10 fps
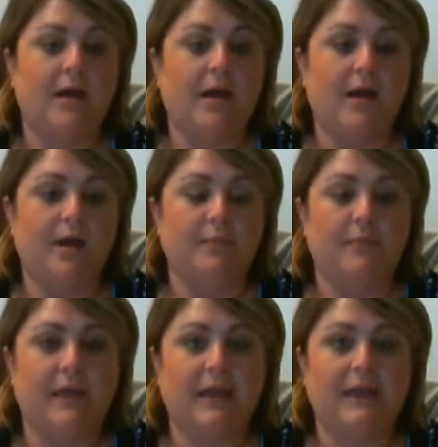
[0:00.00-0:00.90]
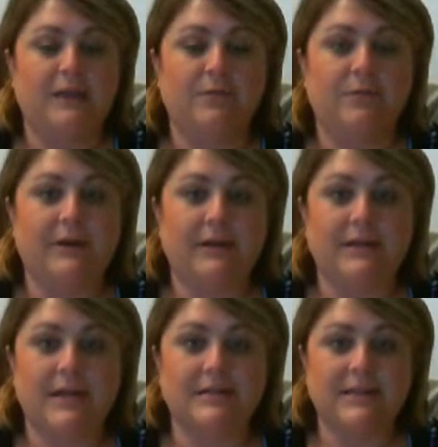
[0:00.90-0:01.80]
And when it
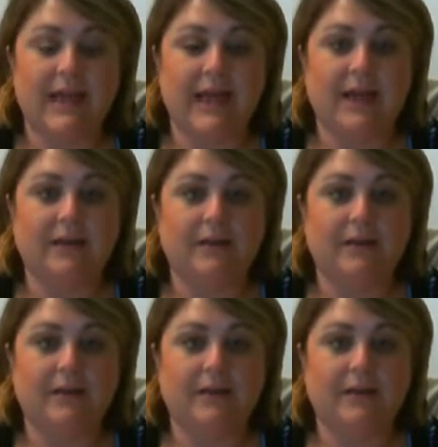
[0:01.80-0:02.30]
does that,